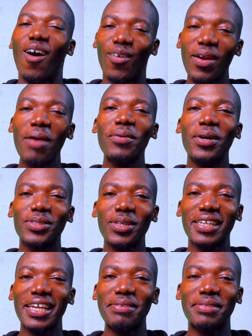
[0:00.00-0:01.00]
Oraimo also
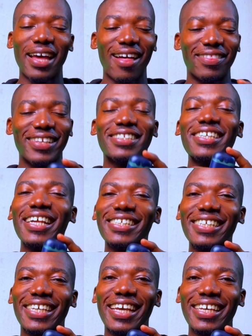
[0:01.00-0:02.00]
claims that the
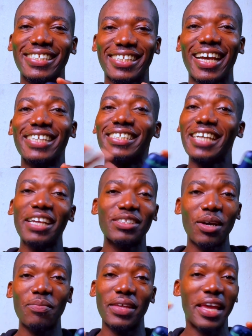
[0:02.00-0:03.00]
charging case can charge
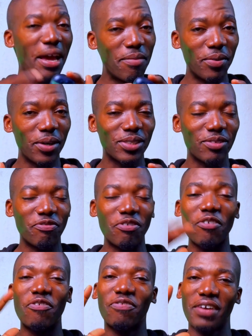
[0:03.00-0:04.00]
up the earbuds
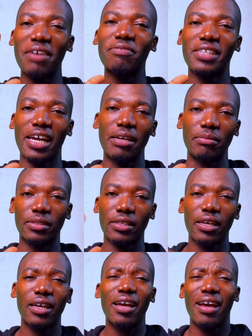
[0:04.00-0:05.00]
for 5 times.
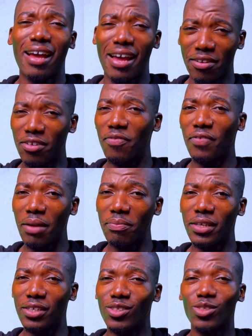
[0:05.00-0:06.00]
I confirm
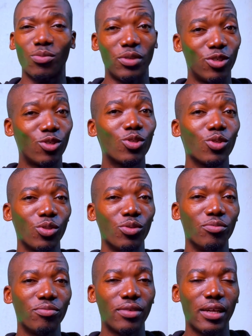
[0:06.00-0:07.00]
this to be true.
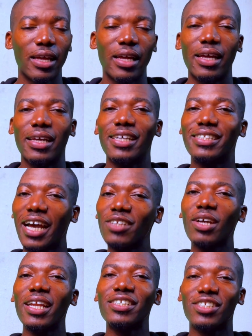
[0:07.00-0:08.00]
It
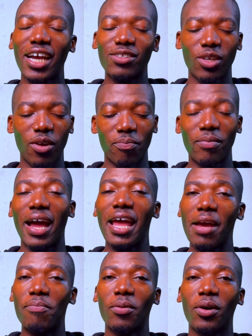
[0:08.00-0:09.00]
actually charged up my
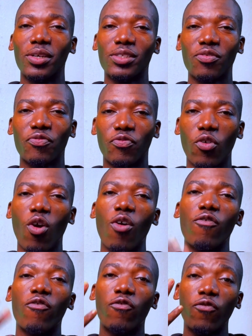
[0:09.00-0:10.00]
earbuds for
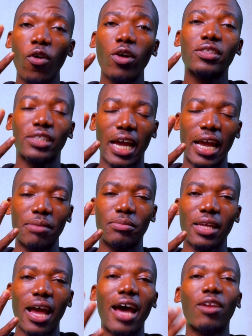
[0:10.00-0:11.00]
4 times,
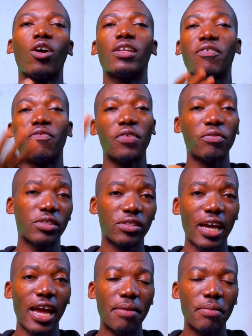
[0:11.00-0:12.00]
and on the 5th
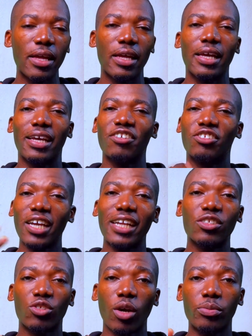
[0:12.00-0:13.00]
time, it charged
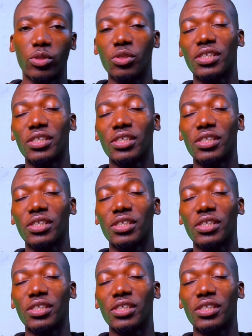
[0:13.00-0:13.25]
it up to